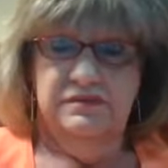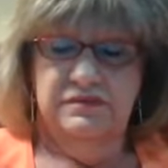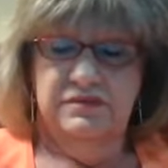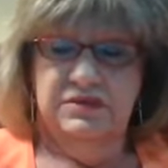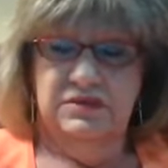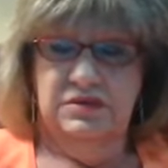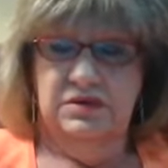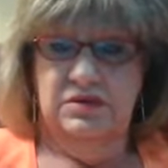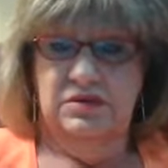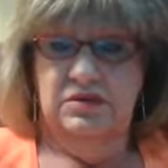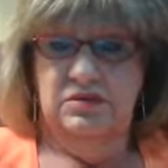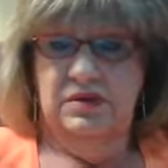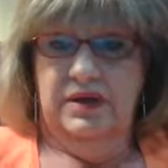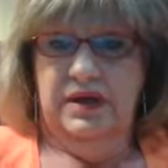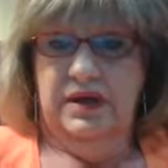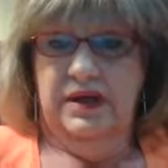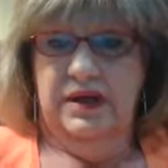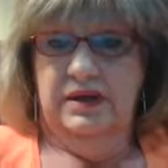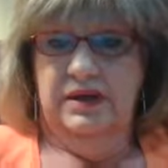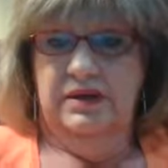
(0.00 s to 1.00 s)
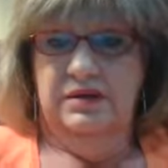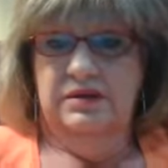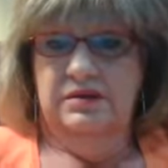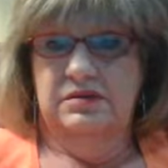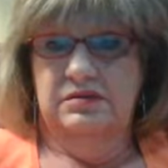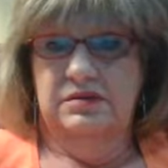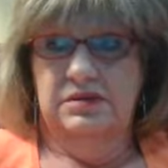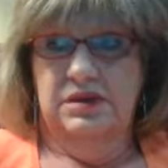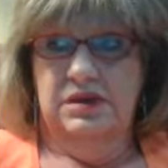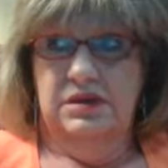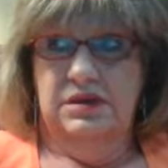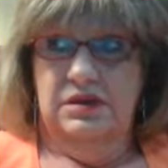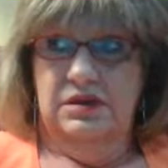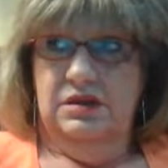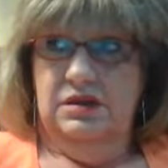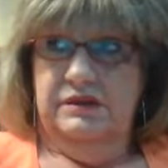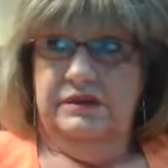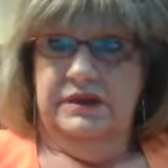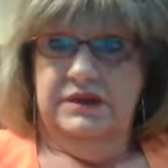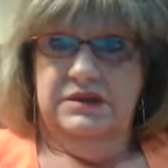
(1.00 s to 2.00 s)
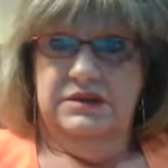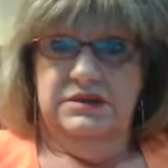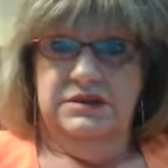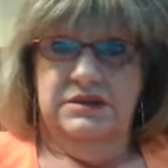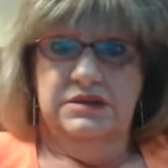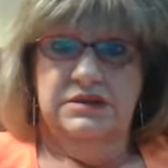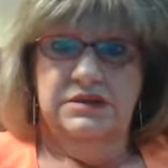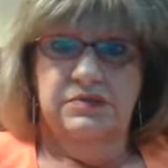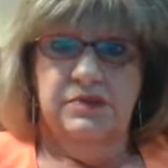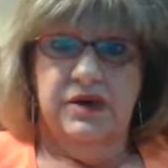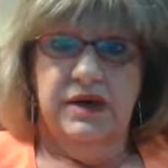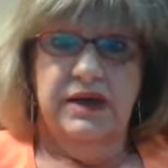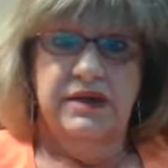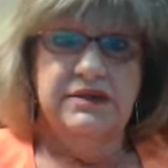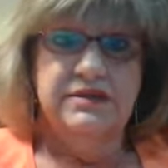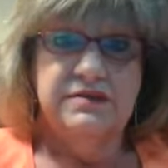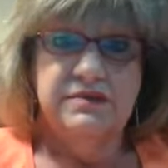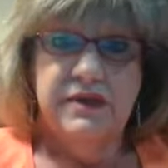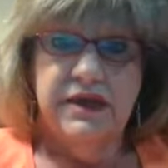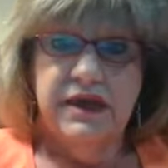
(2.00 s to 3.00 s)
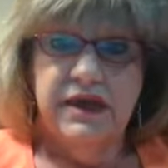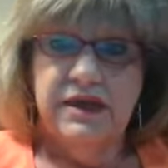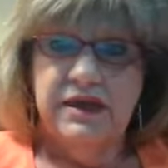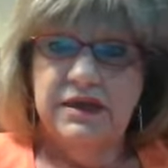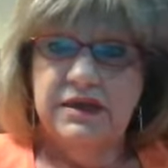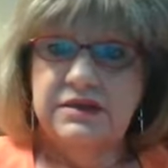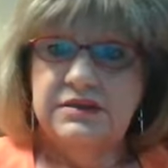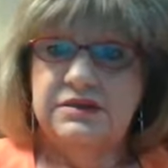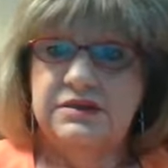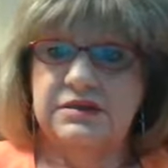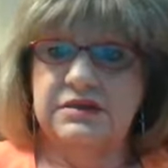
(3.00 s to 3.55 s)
So I had, I think, 6 bridesmaids,